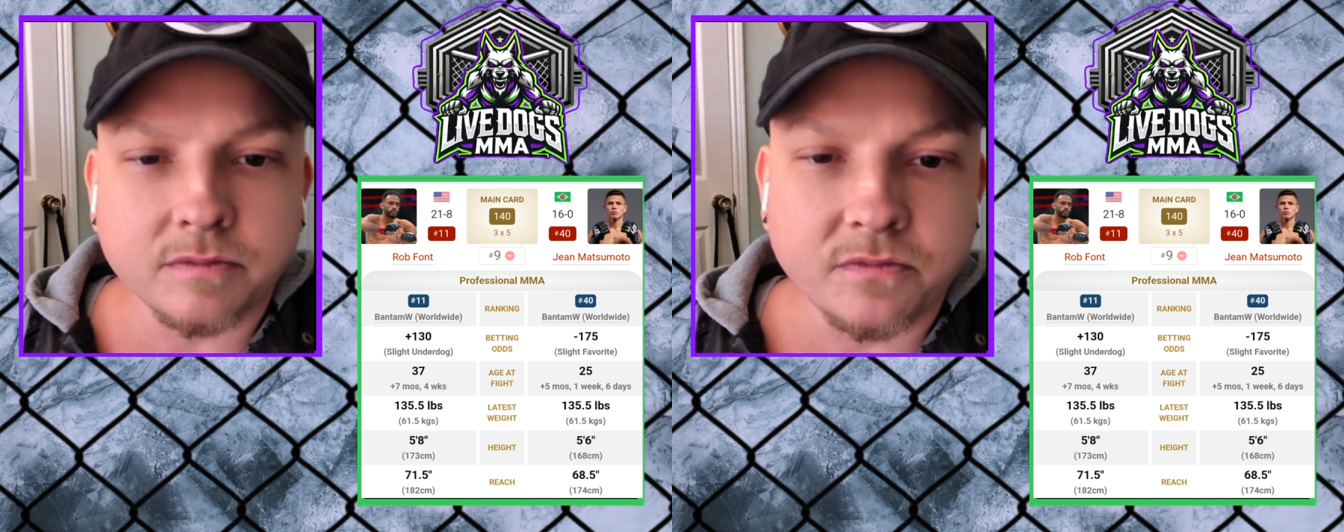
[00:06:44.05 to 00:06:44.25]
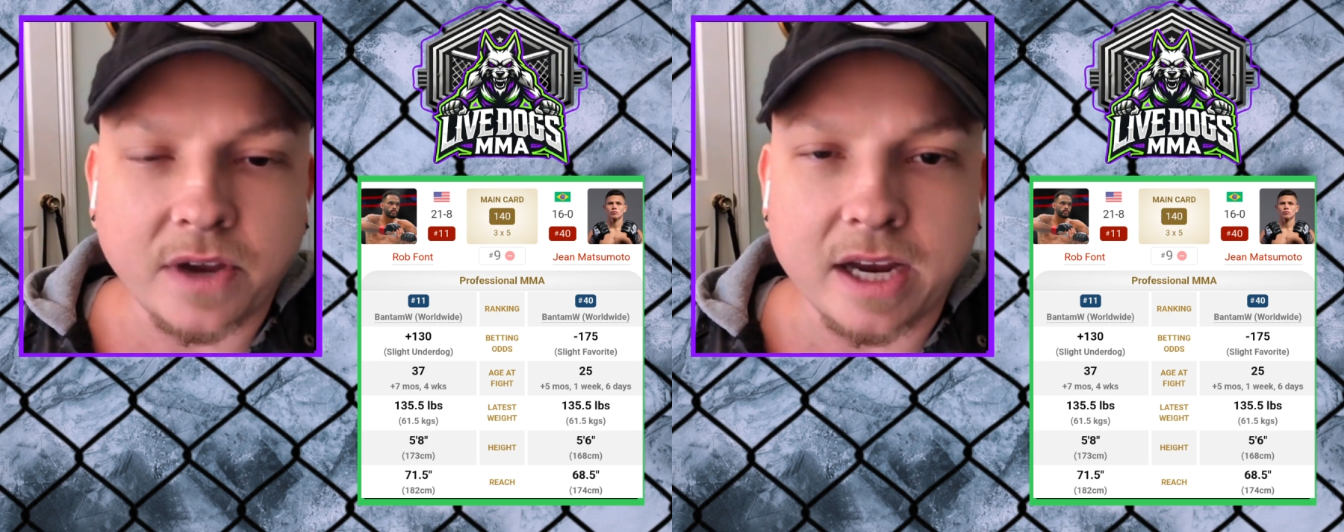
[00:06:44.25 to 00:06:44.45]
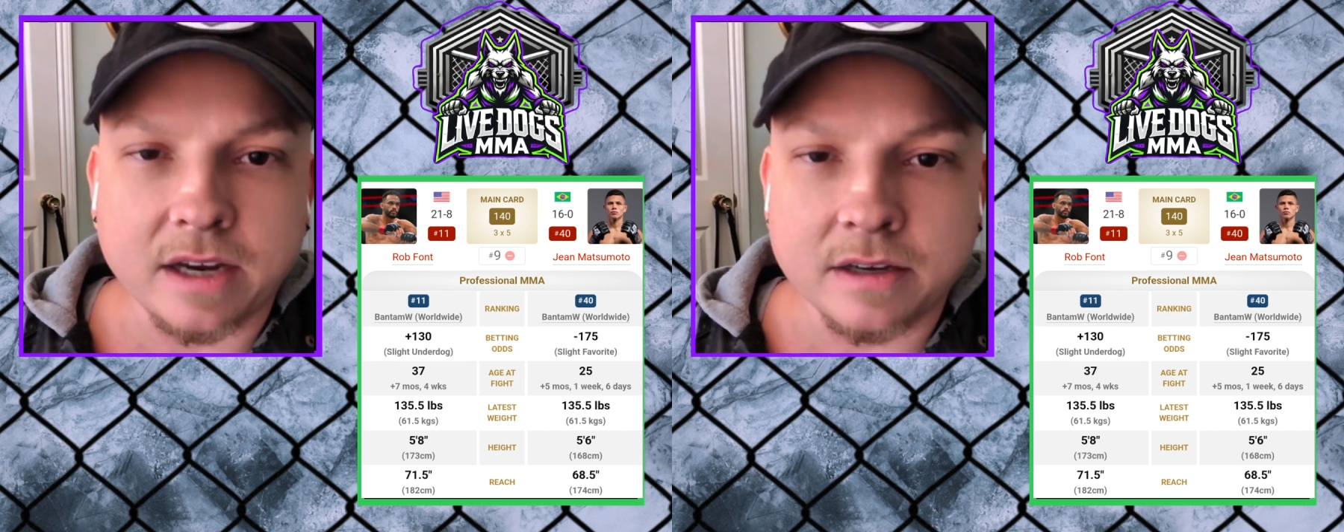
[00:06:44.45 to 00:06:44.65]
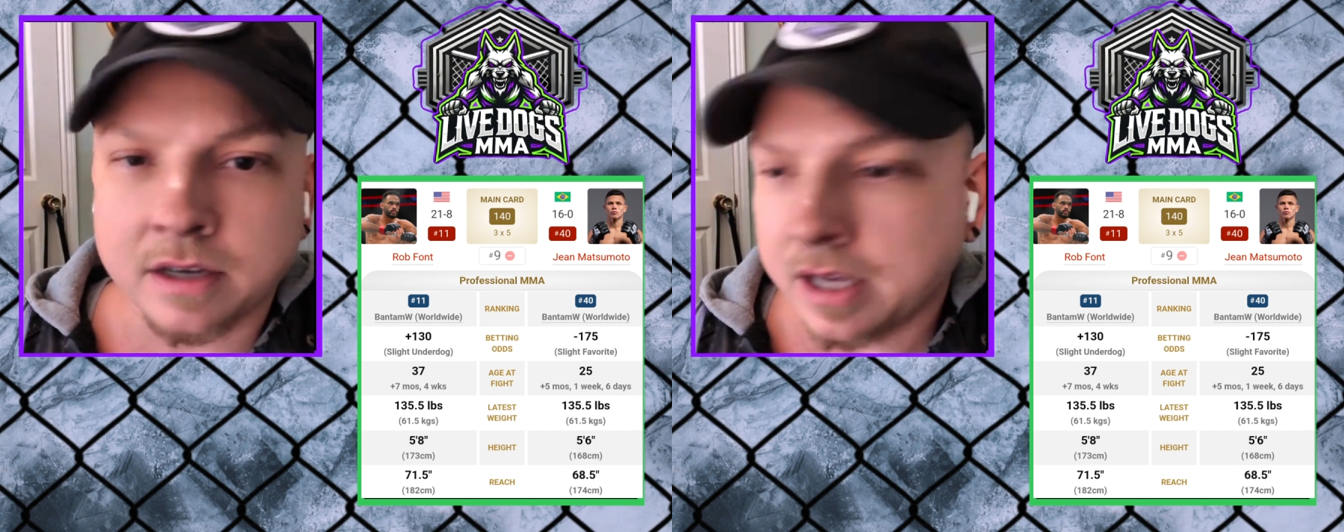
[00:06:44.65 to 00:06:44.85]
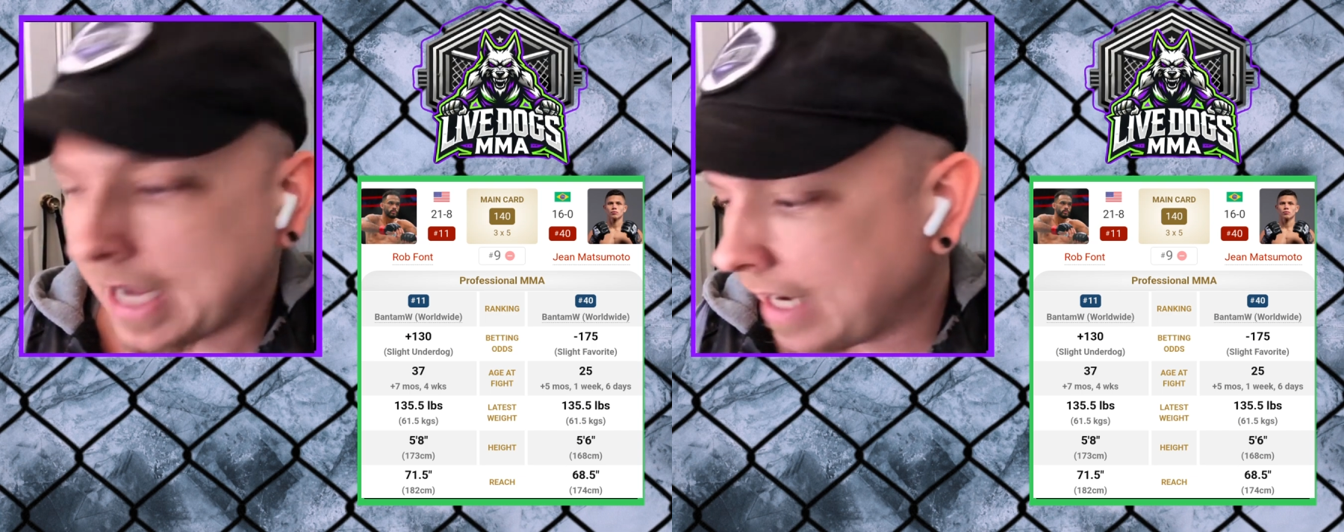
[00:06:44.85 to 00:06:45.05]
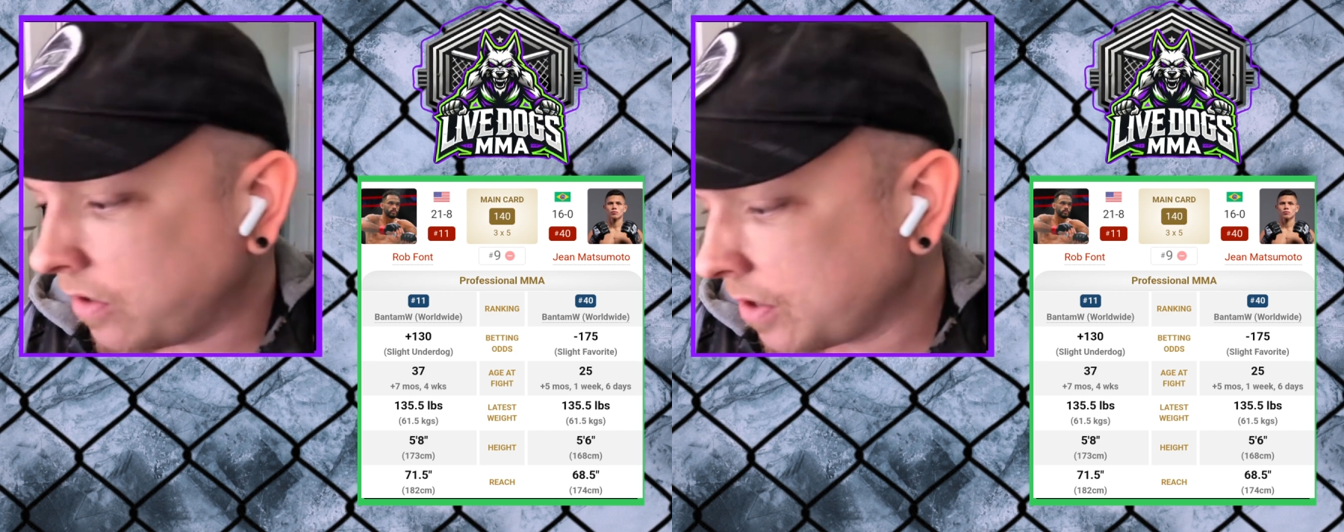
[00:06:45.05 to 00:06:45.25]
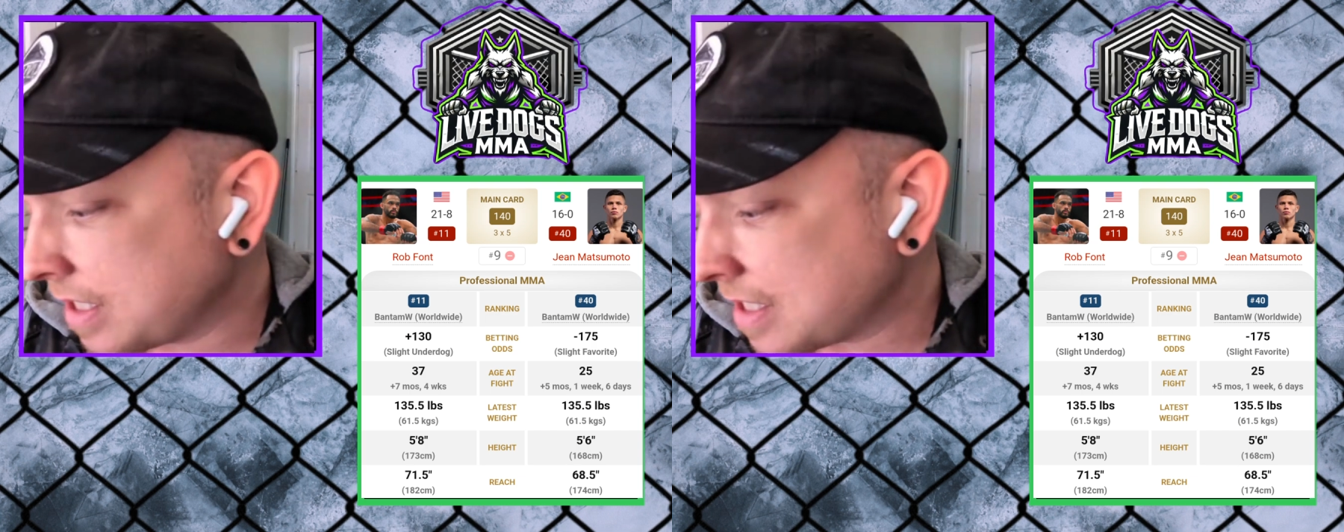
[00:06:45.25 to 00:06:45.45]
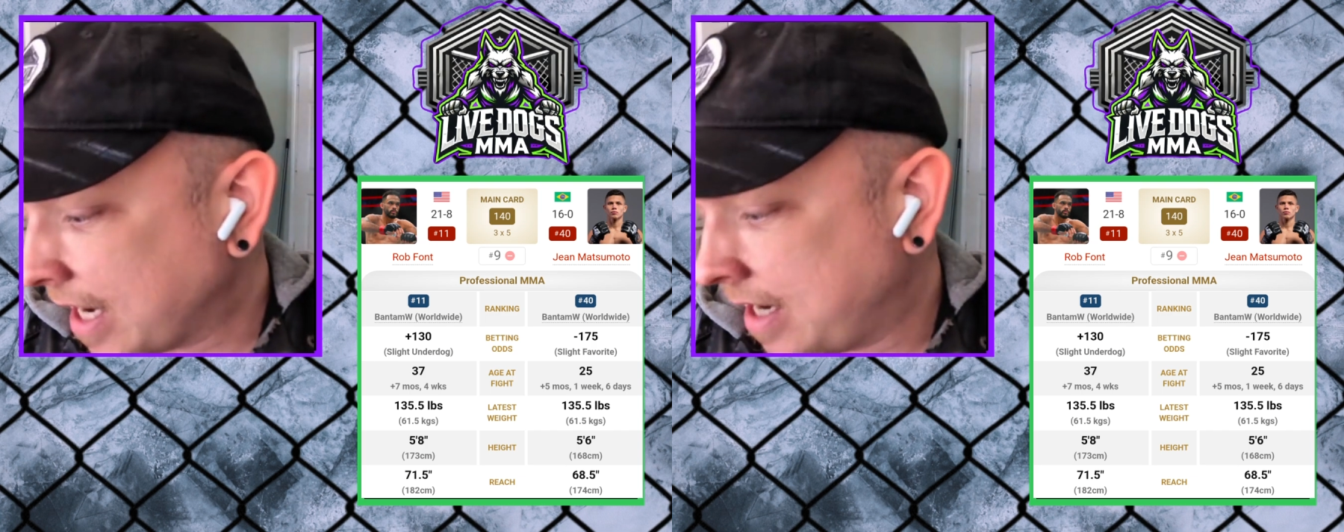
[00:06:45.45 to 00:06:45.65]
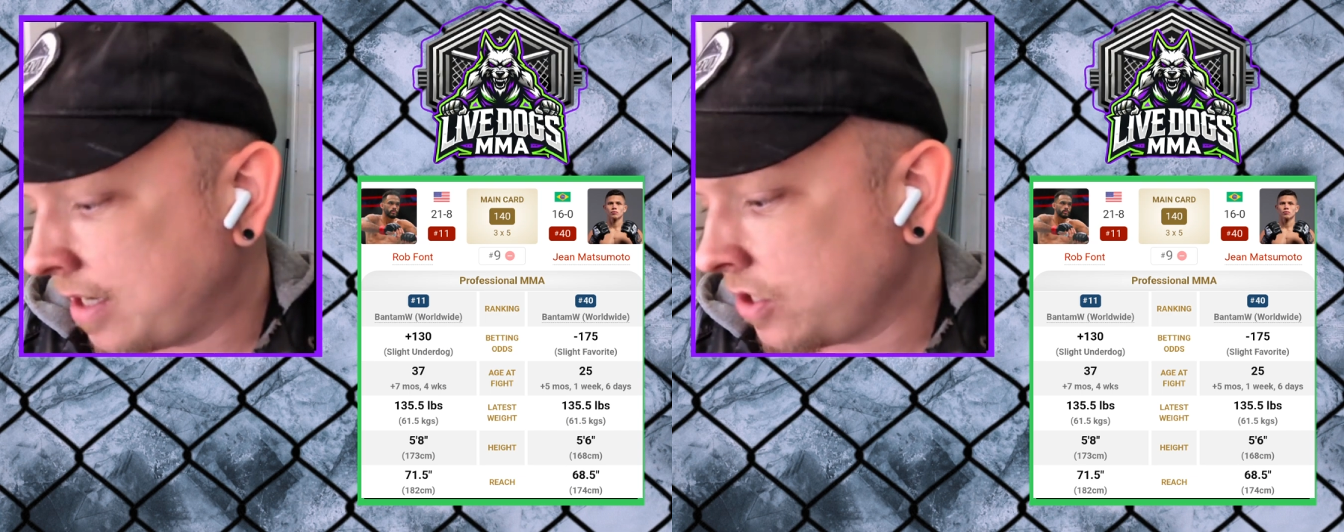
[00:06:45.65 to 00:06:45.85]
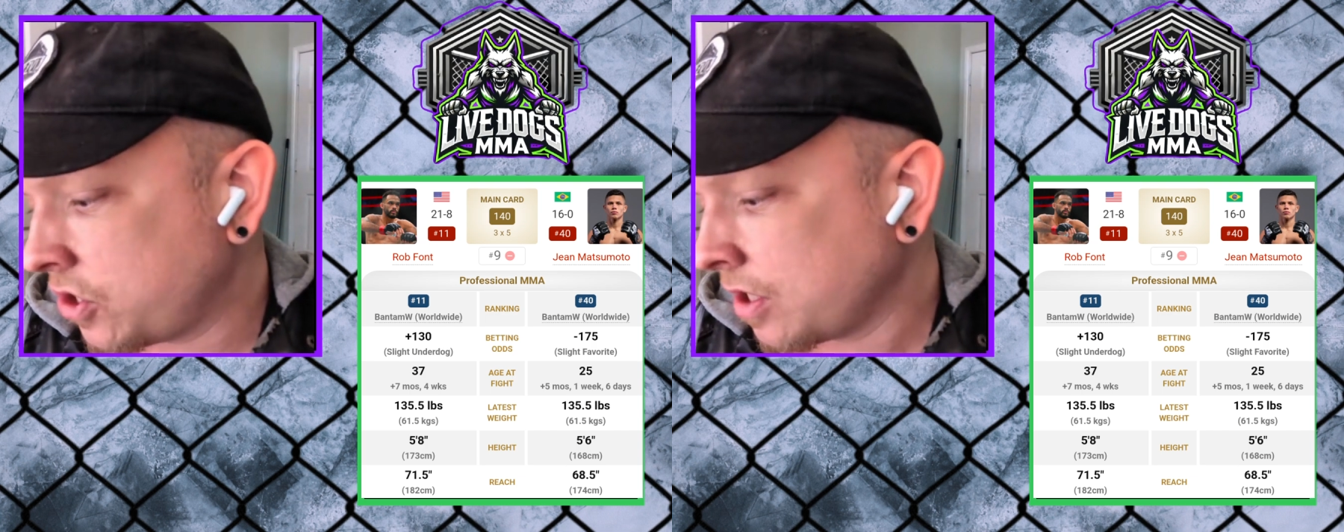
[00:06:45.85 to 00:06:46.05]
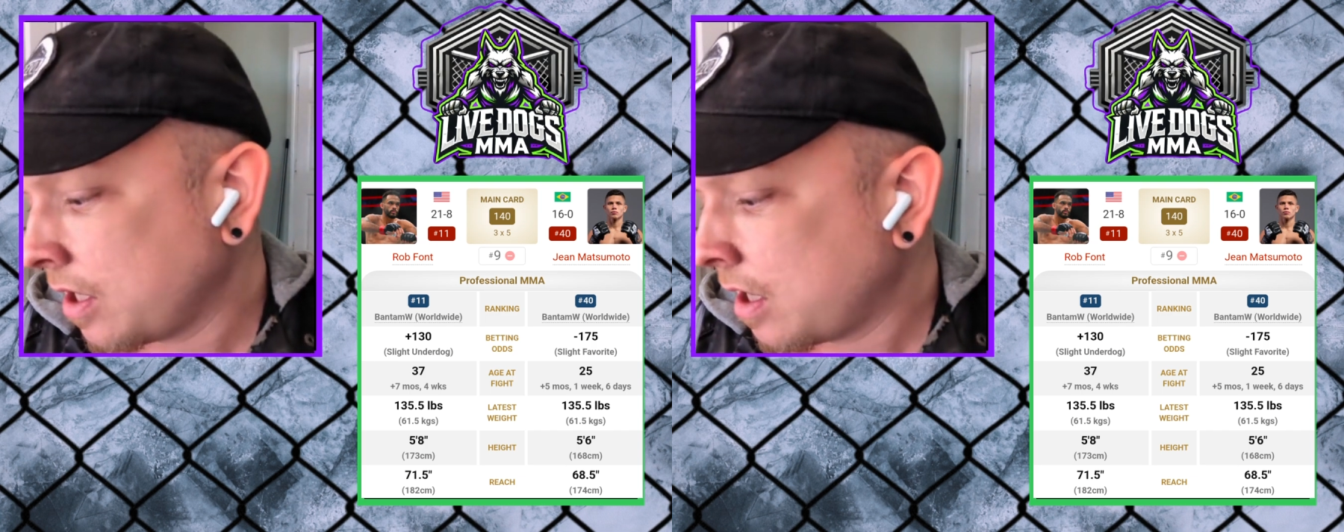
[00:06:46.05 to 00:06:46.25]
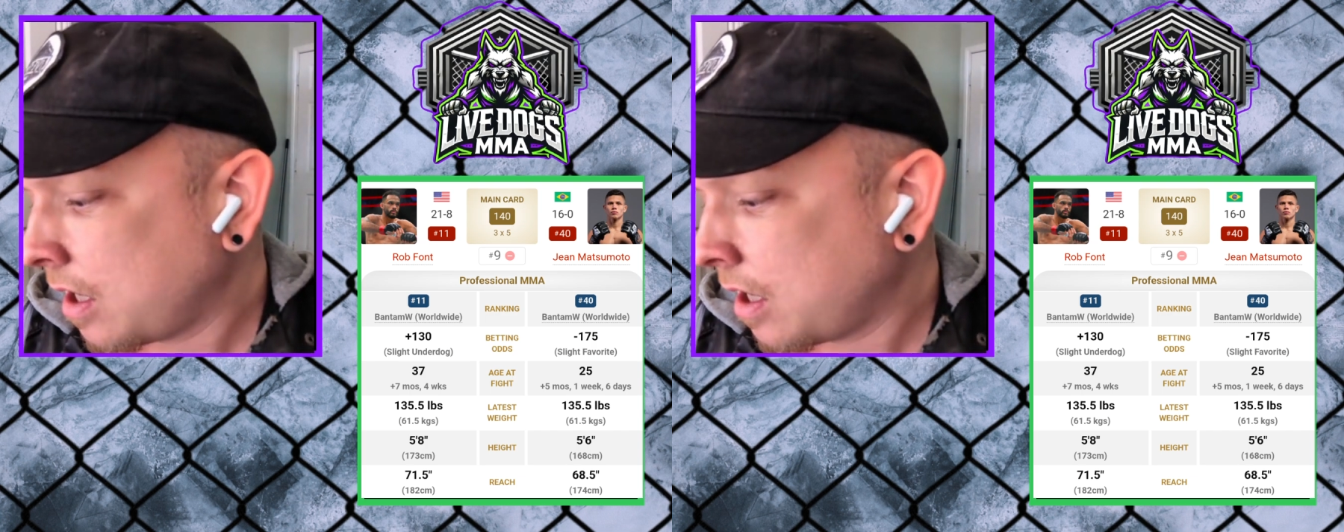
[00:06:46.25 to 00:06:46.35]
fade and look his age.